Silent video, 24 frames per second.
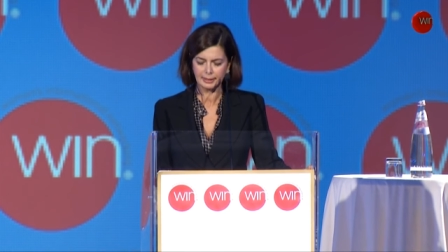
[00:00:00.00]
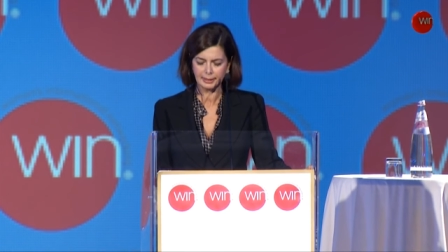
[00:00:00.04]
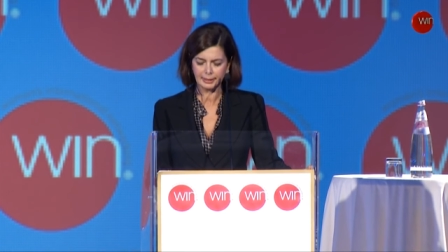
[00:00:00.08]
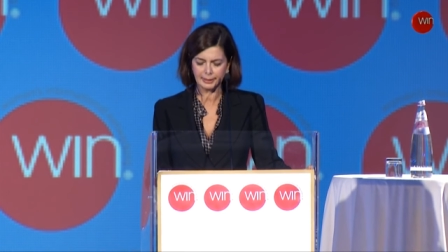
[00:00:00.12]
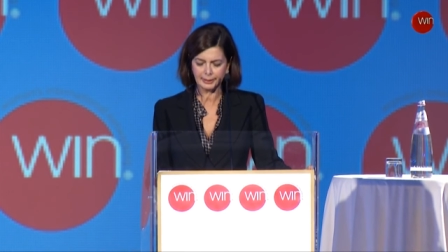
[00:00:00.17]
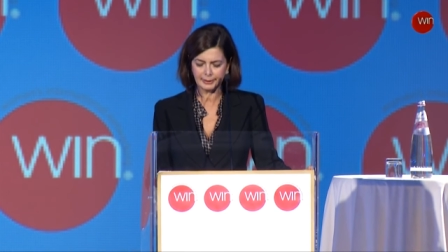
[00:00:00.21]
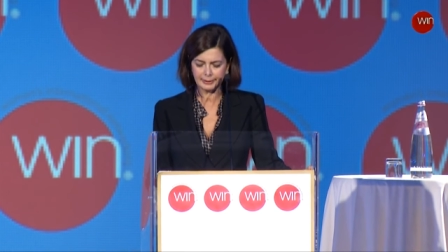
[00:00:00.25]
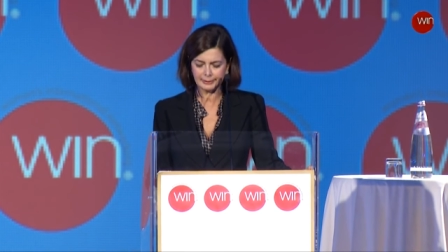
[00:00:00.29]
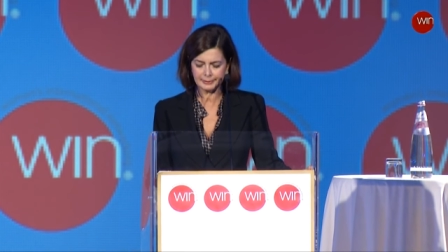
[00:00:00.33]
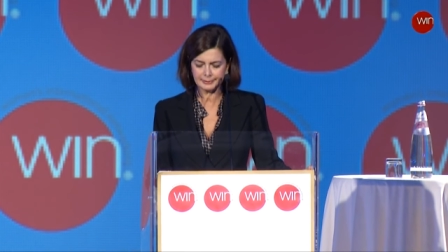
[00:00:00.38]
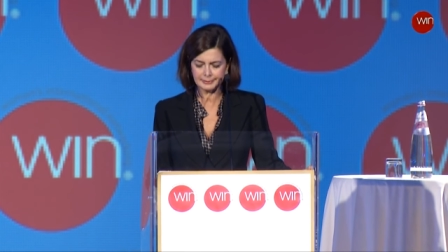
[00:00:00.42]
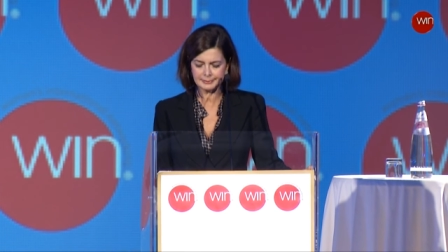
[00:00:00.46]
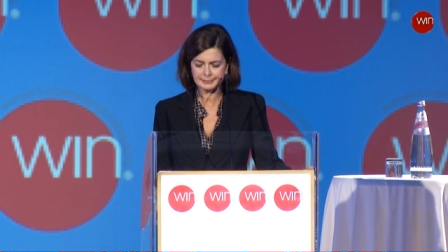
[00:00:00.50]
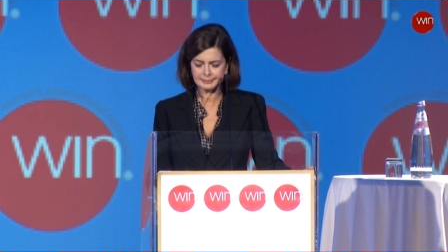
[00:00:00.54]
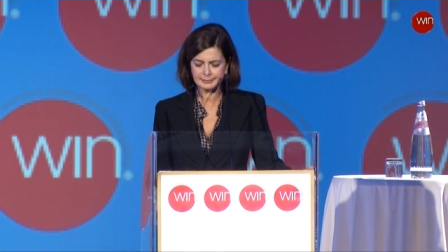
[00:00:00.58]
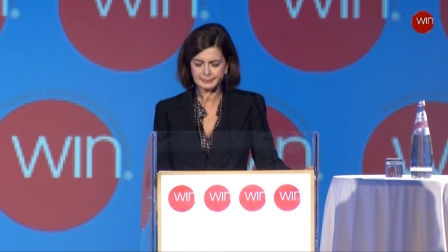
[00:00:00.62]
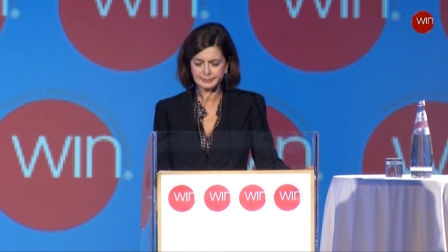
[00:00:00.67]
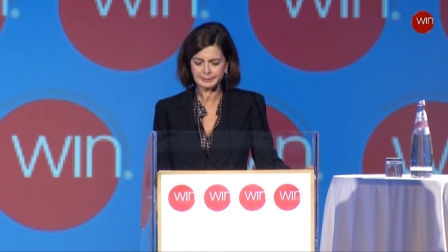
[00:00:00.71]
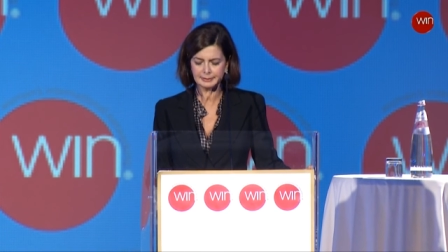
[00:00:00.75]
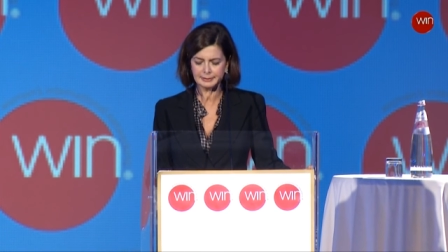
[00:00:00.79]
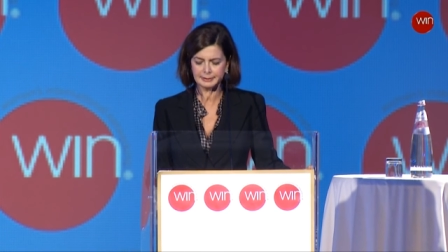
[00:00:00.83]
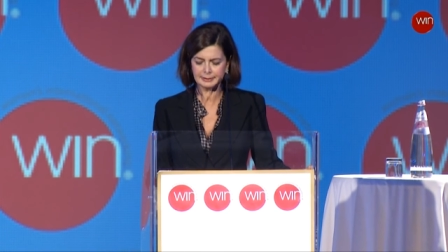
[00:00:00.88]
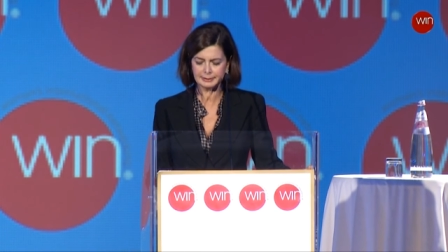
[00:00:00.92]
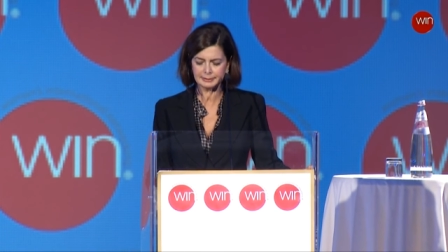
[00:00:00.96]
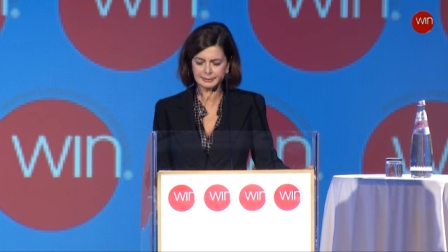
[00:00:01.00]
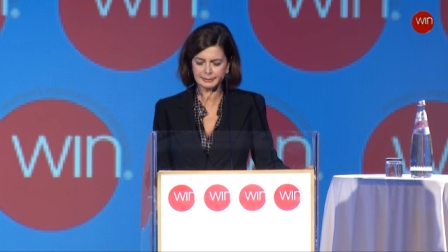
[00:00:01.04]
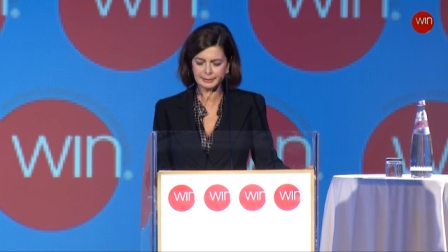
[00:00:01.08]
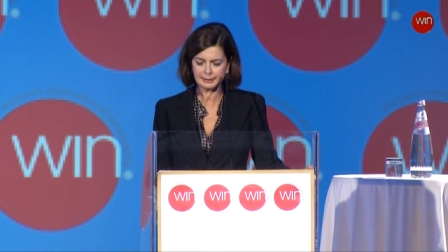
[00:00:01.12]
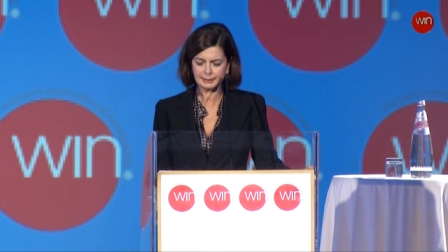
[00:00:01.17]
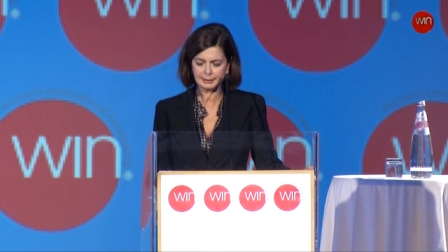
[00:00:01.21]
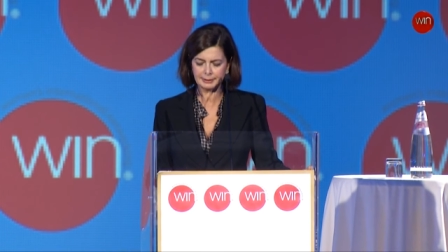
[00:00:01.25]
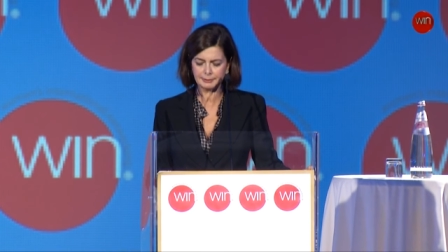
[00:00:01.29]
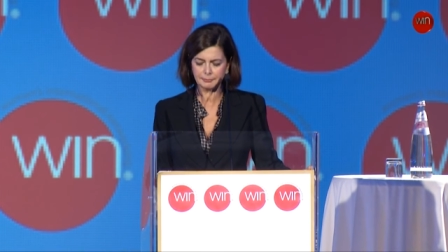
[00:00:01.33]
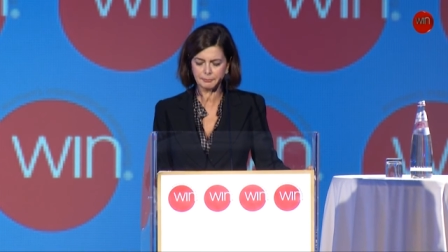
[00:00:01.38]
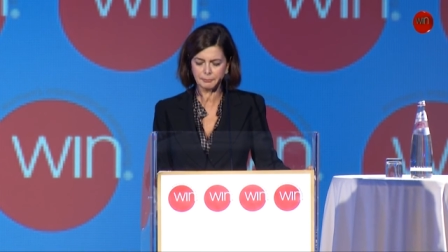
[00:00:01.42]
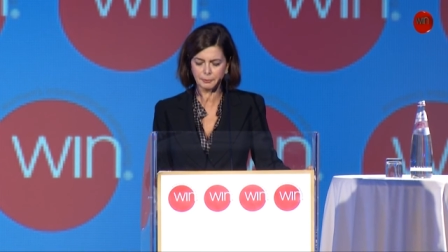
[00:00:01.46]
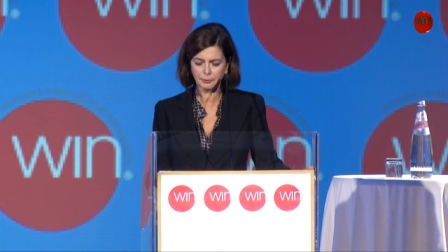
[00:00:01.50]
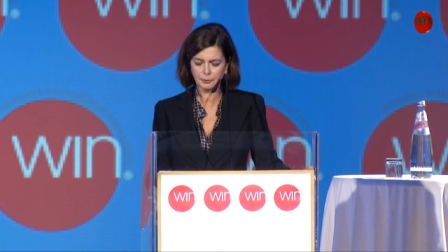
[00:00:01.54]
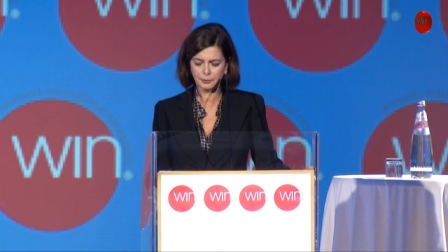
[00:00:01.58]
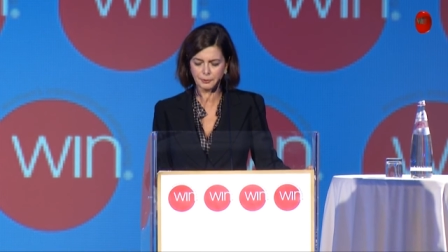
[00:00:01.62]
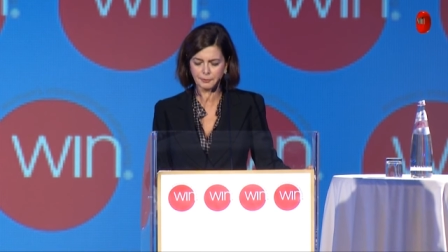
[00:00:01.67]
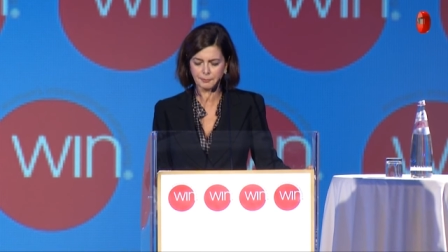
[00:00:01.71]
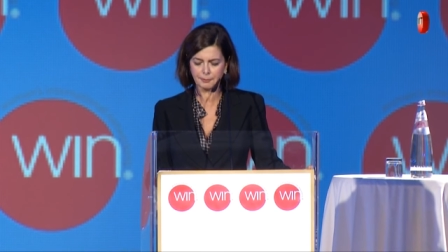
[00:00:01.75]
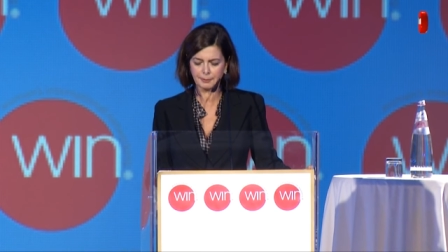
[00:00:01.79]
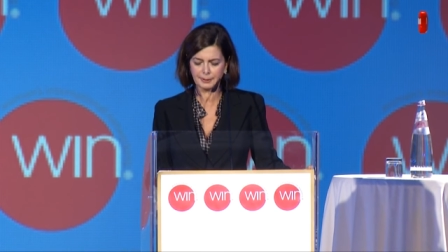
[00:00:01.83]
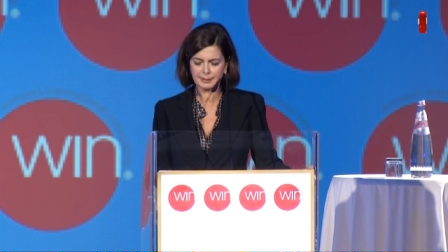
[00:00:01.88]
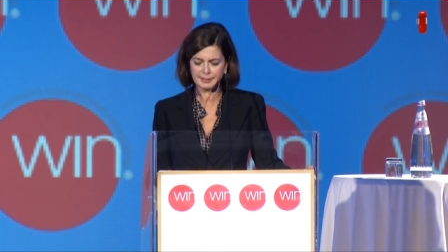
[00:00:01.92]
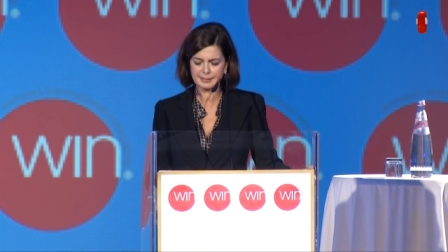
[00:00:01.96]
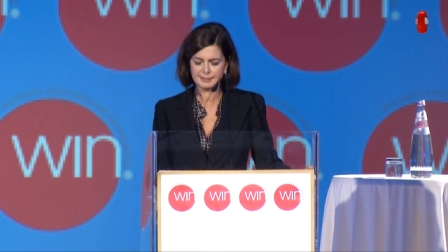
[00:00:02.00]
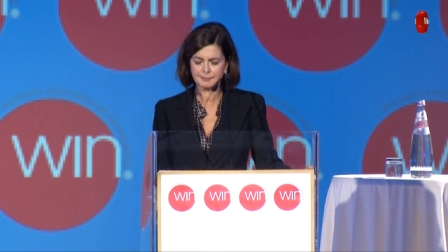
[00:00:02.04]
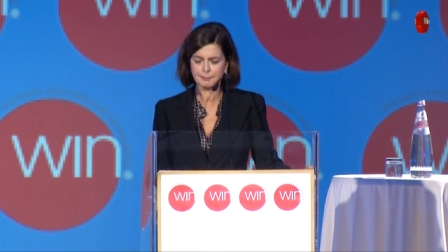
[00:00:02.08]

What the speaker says: and in their workplace